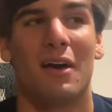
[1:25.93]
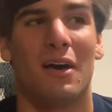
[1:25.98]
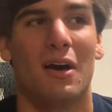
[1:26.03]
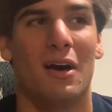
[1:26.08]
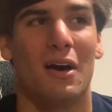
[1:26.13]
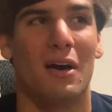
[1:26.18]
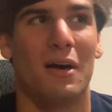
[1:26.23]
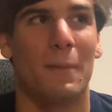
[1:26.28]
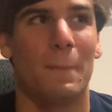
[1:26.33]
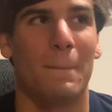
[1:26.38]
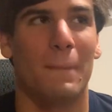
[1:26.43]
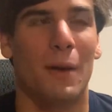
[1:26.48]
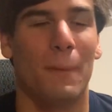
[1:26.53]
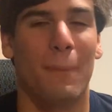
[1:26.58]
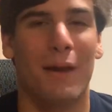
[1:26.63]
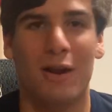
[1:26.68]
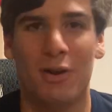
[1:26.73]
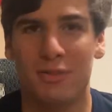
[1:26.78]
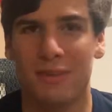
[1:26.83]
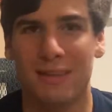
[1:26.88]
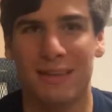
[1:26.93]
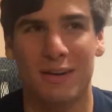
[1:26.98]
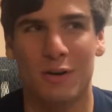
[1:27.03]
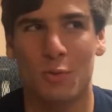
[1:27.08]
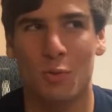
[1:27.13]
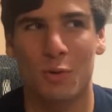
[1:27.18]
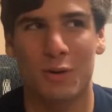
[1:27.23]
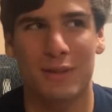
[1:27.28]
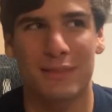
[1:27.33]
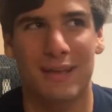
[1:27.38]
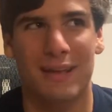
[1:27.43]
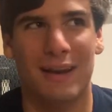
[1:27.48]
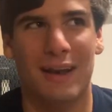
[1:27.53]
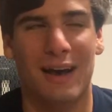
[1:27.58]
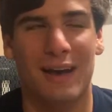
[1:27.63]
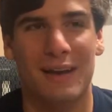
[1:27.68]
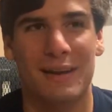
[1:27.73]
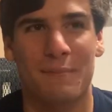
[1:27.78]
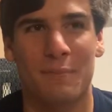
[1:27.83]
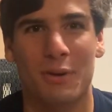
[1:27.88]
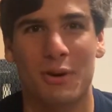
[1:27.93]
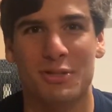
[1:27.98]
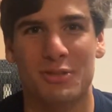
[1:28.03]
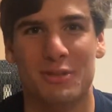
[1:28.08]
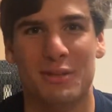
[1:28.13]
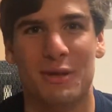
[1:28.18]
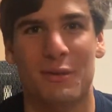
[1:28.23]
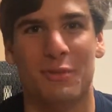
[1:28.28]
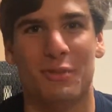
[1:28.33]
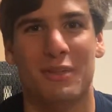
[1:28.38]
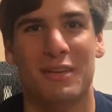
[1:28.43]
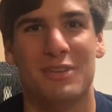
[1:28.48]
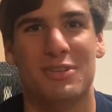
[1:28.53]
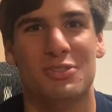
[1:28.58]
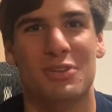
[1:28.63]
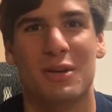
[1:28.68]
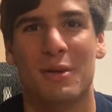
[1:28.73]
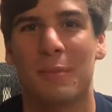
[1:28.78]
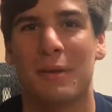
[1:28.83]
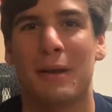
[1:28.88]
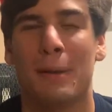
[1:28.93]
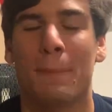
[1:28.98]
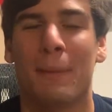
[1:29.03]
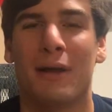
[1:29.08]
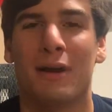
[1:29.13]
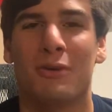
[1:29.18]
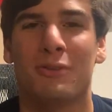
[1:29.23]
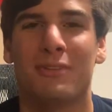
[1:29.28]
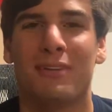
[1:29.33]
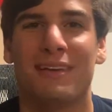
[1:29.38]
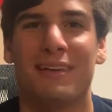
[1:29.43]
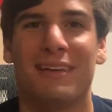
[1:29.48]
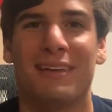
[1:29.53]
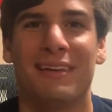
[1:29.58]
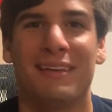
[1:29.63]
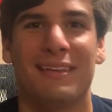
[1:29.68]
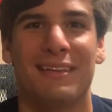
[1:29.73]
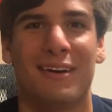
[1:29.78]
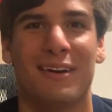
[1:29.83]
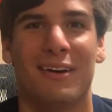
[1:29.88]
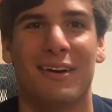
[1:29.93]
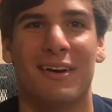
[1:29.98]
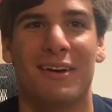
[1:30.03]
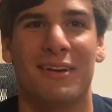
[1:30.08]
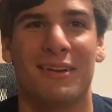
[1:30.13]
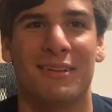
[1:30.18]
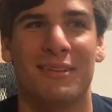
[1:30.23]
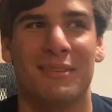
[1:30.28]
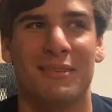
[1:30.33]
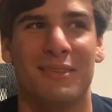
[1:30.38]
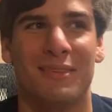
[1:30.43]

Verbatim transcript: um, a penalty that awarded that I personally don't think should have been a penalty. Uh,